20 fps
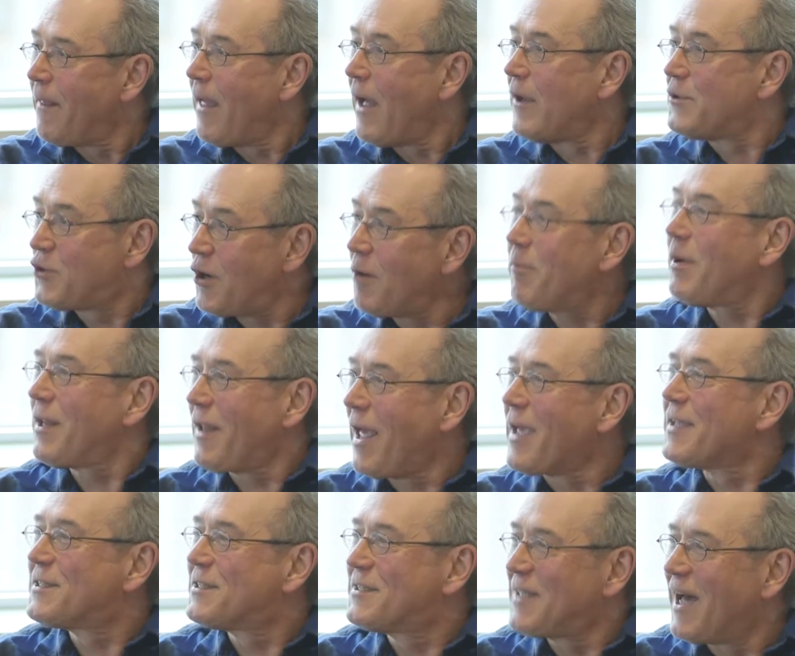A German
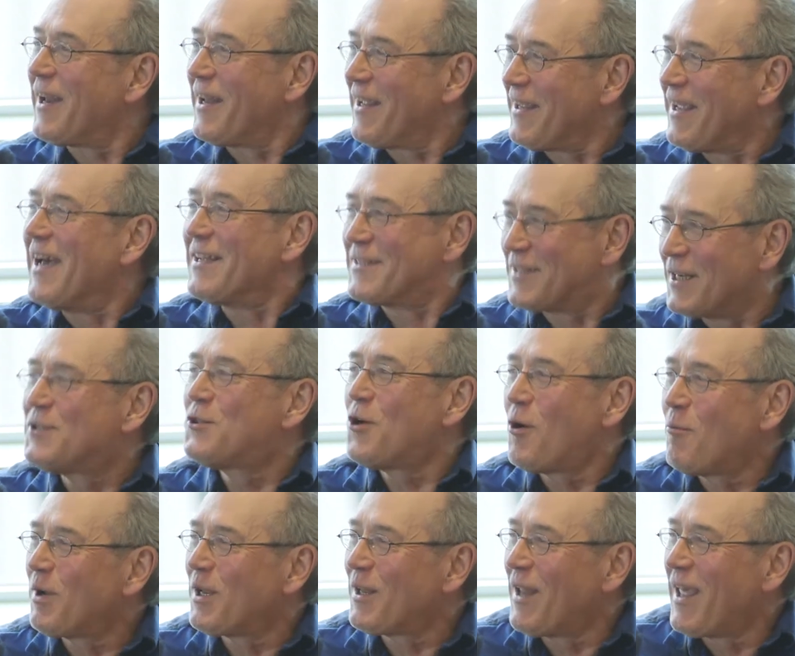length study, yes, a
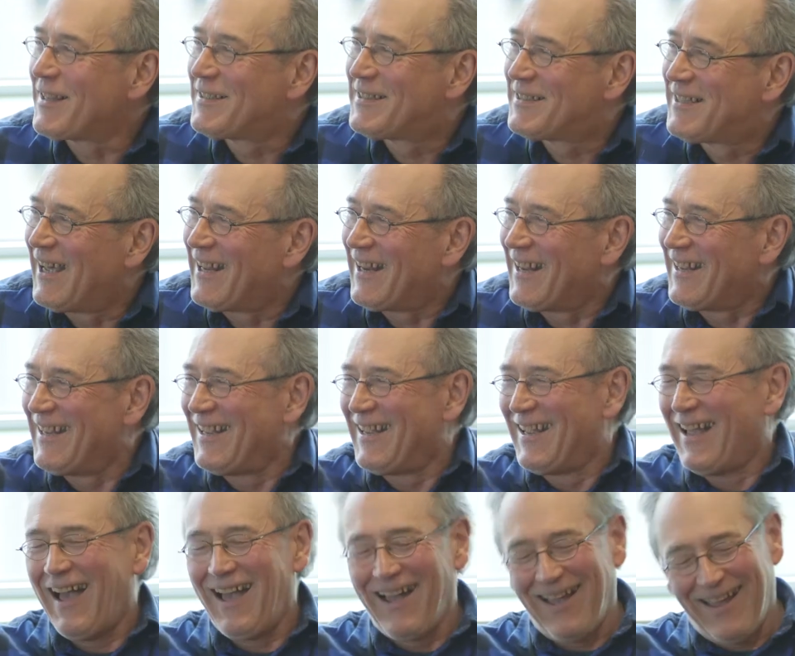German length study.
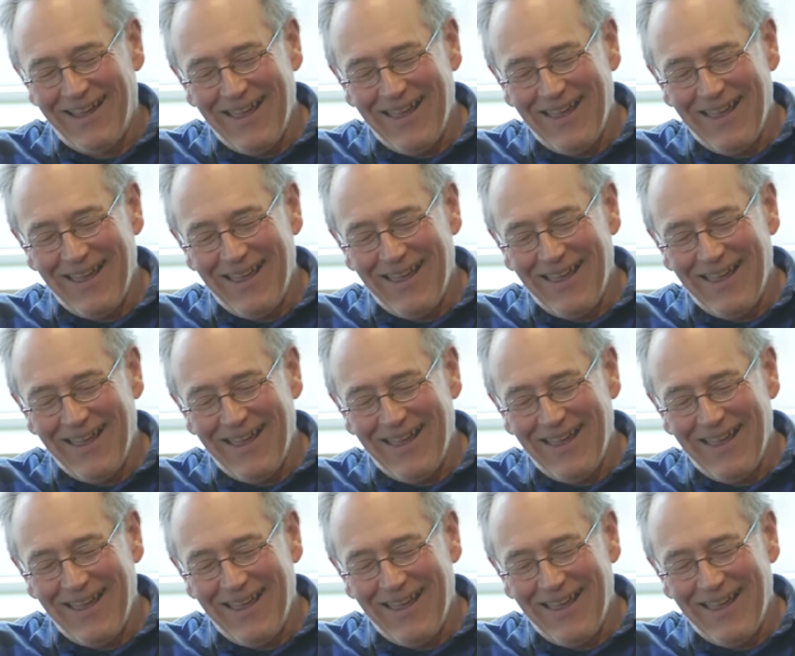Yeah.